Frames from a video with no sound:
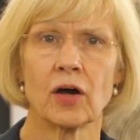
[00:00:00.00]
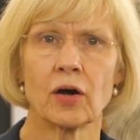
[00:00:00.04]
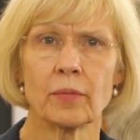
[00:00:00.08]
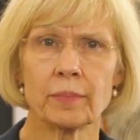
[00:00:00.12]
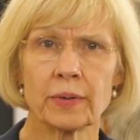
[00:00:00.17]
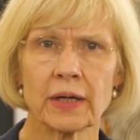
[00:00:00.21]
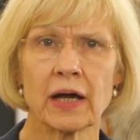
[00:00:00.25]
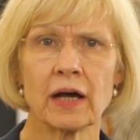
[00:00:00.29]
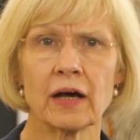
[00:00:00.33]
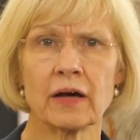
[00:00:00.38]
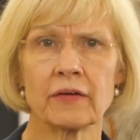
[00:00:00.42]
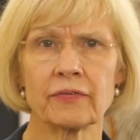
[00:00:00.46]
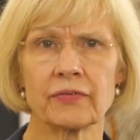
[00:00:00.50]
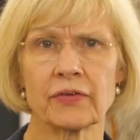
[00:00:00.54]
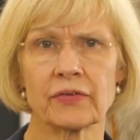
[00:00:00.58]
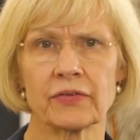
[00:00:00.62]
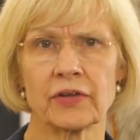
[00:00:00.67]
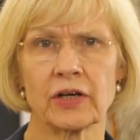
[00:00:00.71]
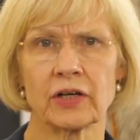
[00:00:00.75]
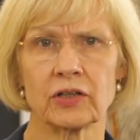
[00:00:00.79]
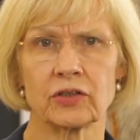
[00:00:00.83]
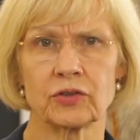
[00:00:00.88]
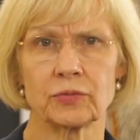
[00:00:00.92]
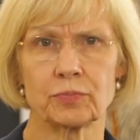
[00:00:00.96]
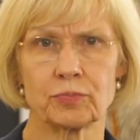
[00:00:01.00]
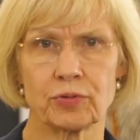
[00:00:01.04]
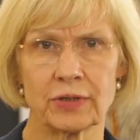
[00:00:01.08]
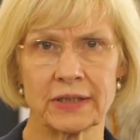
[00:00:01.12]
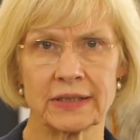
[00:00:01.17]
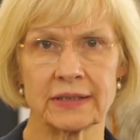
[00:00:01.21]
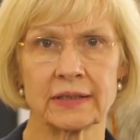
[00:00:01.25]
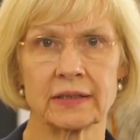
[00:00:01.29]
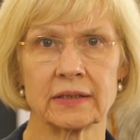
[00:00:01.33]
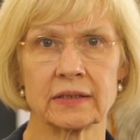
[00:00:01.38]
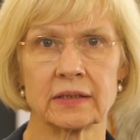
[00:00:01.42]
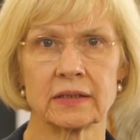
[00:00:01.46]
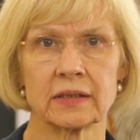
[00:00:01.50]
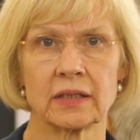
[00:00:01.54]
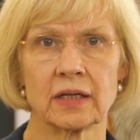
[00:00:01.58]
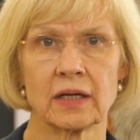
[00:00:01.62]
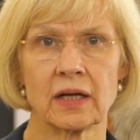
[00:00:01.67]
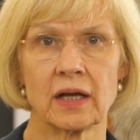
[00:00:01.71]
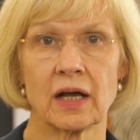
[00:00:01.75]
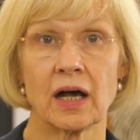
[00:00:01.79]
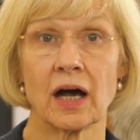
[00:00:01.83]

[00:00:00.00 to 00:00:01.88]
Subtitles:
On behalf of those present,